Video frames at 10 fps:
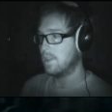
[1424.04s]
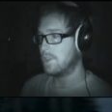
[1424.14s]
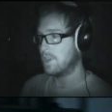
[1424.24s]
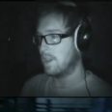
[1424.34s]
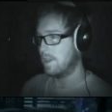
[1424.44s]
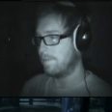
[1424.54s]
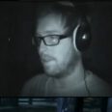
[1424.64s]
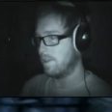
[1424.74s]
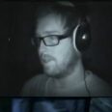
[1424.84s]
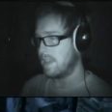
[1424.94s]
Shall I
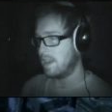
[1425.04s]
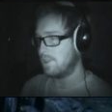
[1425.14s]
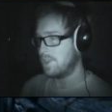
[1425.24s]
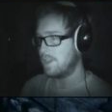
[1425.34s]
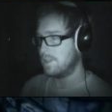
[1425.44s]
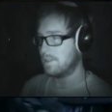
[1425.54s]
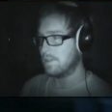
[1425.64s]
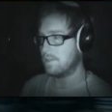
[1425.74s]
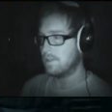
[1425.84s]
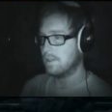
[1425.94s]
follow the yellow shit,
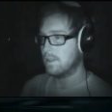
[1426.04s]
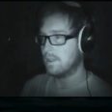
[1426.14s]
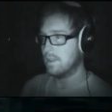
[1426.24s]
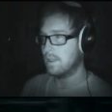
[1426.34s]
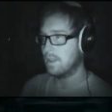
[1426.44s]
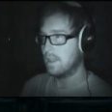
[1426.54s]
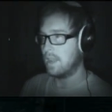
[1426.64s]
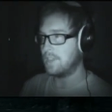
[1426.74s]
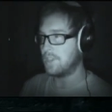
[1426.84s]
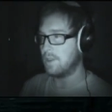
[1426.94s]
or...?
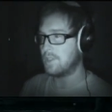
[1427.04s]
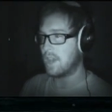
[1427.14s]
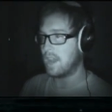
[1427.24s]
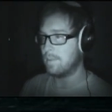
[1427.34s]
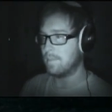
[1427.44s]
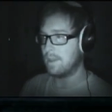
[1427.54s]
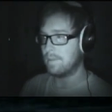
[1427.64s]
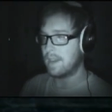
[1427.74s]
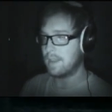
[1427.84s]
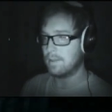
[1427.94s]
There's no time. I'm
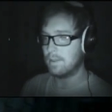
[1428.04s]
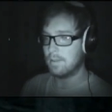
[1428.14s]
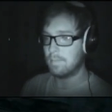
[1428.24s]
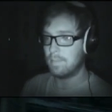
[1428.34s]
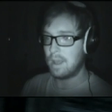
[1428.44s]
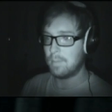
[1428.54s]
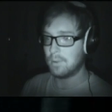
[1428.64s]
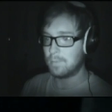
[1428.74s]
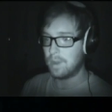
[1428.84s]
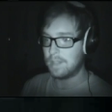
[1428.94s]
getting
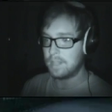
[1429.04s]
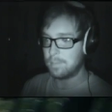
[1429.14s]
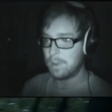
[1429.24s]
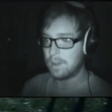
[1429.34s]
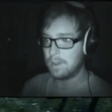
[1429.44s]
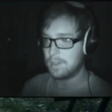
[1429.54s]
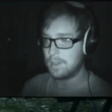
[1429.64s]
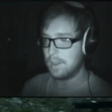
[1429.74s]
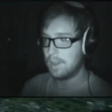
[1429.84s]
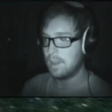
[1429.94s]
pummeled by these
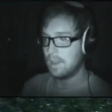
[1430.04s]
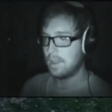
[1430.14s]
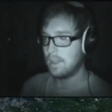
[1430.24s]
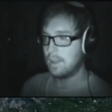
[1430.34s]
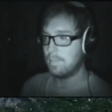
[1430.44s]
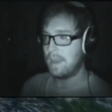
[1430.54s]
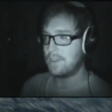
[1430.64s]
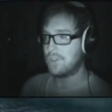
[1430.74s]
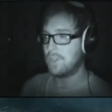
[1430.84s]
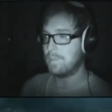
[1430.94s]
birds.
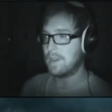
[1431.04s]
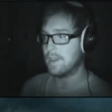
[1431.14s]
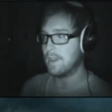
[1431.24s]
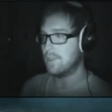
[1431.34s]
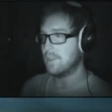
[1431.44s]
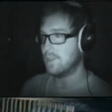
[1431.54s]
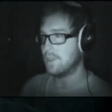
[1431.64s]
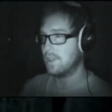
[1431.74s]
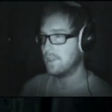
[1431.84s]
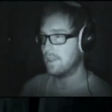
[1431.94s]
Batteries would be nice.
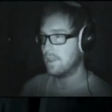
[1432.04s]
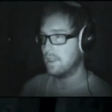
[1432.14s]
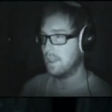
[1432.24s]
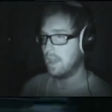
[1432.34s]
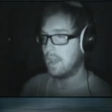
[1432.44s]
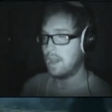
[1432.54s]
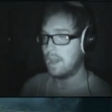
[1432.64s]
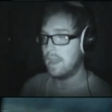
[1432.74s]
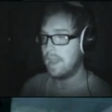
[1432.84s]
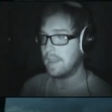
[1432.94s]

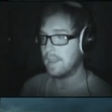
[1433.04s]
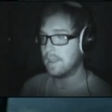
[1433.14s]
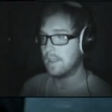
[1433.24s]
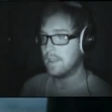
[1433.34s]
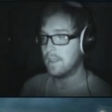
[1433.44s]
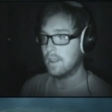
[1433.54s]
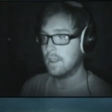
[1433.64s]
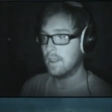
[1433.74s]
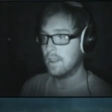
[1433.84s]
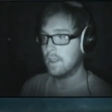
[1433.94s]
Ah, hey.
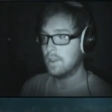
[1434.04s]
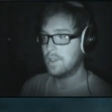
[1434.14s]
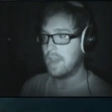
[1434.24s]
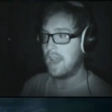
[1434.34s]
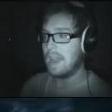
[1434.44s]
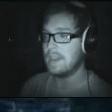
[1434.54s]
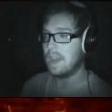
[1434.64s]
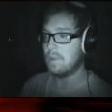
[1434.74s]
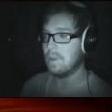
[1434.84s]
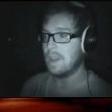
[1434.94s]
Ah,
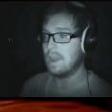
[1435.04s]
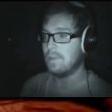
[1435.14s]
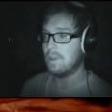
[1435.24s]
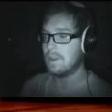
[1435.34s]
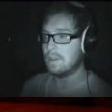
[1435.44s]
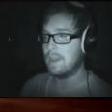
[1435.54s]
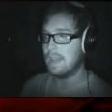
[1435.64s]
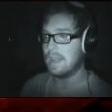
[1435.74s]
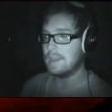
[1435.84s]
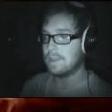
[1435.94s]
no, no.
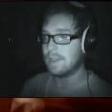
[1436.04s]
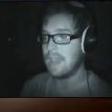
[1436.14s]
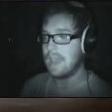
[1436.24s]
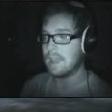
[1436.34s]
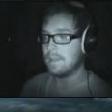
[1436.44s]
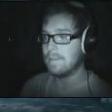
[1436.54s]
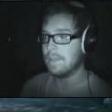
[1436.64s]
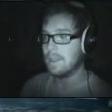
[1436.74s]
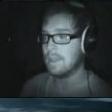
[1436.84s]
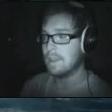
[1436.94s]
Well, I don't care.
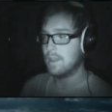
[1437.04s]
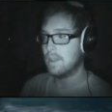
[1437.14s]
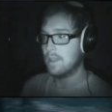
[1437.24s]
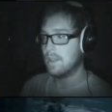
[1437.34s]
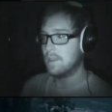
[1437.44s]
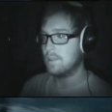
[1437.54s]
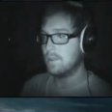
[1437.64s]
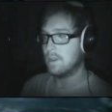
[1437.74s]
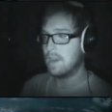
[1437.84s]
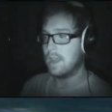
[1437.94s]
Do
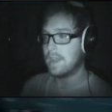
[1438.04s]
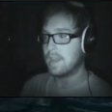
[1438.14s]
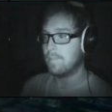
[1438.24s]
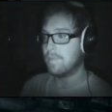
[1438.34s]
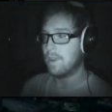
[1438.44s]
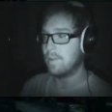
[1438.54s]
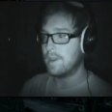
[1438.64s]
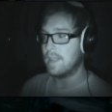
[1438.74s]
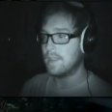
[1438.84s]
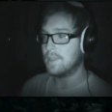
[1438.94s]
all you like. I'm
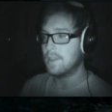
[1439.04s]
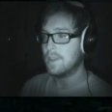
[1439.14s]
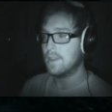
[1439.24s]
following this.